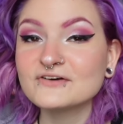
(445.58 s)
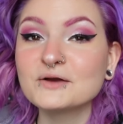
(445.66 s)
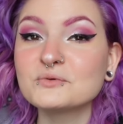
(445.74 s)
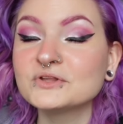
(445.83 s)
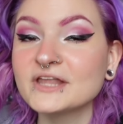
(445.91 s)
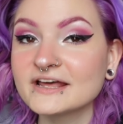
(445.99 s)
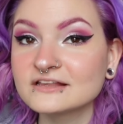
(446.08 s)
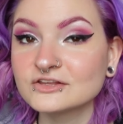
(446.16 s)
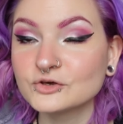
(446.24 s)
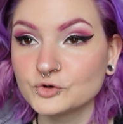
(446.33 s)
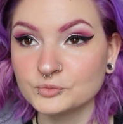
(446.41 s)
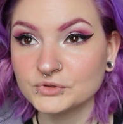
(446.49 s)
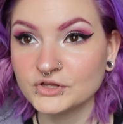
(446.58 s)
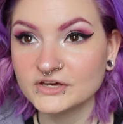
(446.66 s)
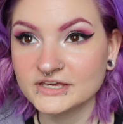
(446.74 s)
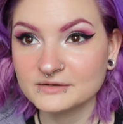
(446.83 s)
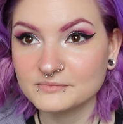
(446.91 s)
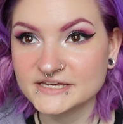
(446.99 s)
I will like the hoop
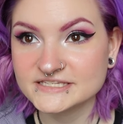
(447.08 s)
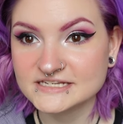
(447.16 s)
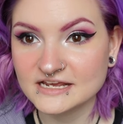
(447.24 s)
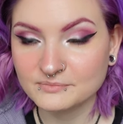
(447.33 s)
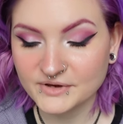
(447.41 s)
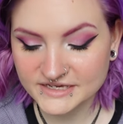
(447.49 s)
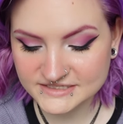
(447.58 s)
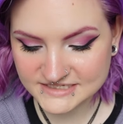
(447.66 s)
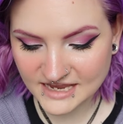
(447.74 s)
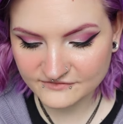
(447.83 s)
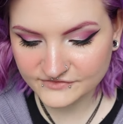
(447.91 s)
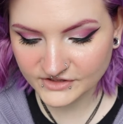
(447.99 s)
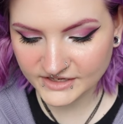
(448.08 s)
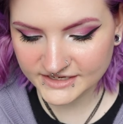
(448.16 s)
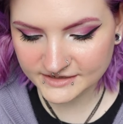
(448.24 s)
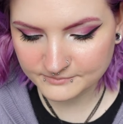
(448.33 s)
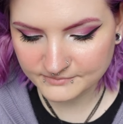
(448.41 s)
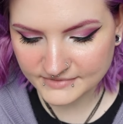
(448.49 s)
look in my snake bites. I feel like
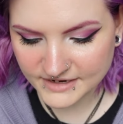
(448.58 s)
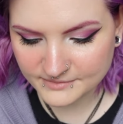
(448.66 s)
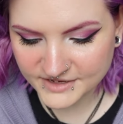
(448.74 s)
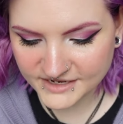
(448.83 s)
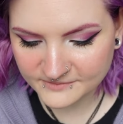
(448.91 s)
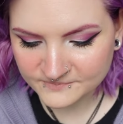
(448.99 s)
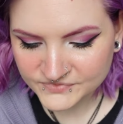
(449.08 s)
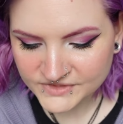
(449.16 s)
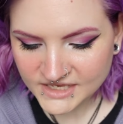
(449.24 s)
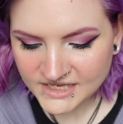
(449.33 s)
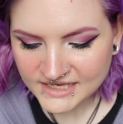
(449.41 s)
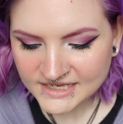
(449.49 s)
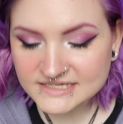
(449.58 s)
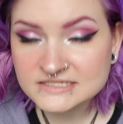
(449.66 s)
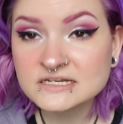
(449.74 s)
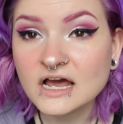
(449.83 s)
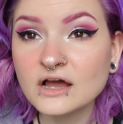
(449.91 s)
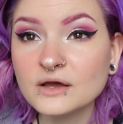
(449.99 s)
it maybe is
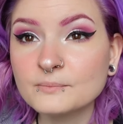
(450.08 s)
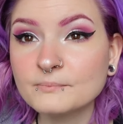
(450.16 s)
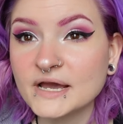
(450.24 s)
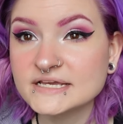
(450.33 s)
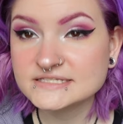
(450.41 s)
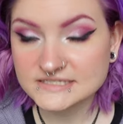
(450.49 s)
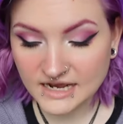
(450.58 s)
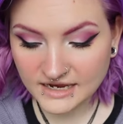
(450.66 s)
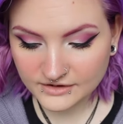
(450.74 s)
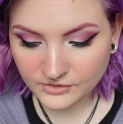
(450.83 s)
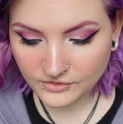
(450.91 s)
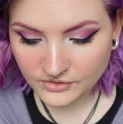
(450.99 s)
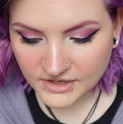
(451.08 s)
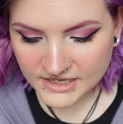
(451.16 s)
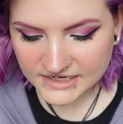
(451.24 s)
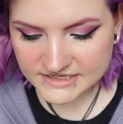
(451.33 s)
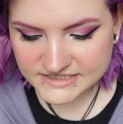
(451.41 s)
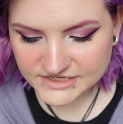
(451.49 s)
not my style
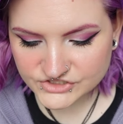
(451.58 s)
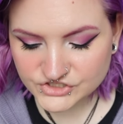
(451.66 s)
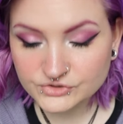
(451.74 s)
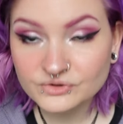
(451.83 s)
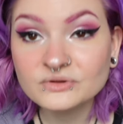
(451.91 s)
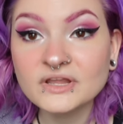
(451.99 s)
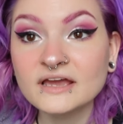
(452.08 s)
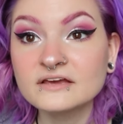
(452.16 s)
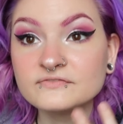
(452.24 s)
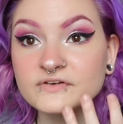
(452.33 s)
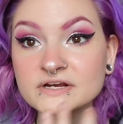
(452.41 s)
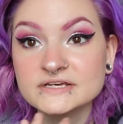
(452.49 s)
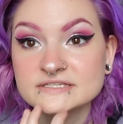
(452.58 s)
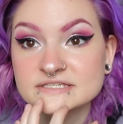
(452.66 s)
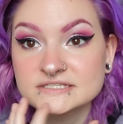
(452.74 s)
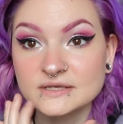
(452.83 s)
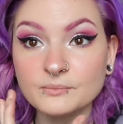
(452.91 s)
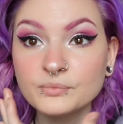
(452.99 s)
because I do like very
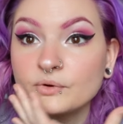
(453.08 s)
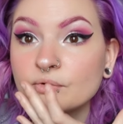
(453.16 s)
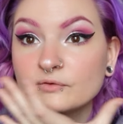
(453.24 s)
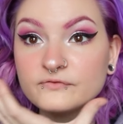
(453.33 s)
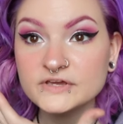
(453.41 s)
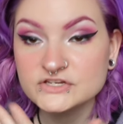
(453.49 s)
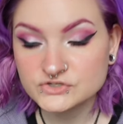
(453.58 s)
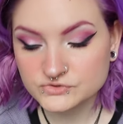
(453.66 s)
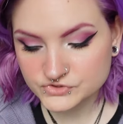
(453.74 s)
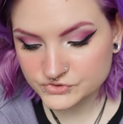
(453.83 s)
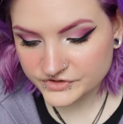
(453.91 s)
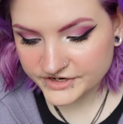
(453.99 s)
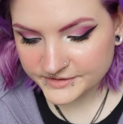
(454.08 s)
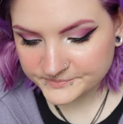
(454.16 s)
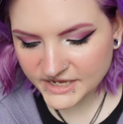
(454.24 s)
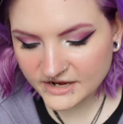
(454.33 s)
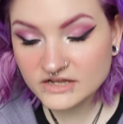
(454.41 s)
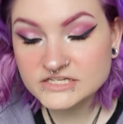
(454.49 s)
simple facial jewelry, but
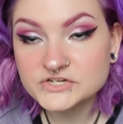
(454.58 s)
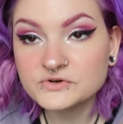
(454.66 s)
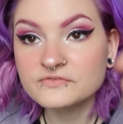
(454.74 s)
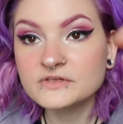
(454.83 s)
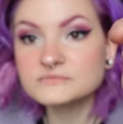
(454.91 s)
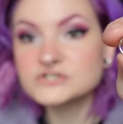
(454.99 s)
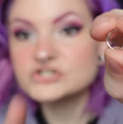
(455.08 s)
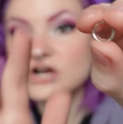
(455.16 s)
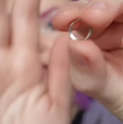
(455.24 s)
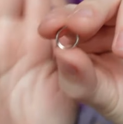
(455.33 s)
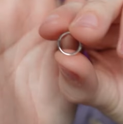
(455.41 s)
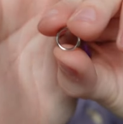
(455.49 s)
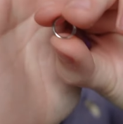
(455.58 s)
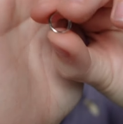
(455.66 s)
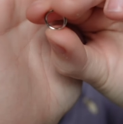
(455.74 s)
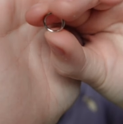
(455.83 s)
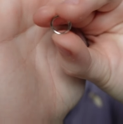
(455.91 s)
I got two of them to try out. So there's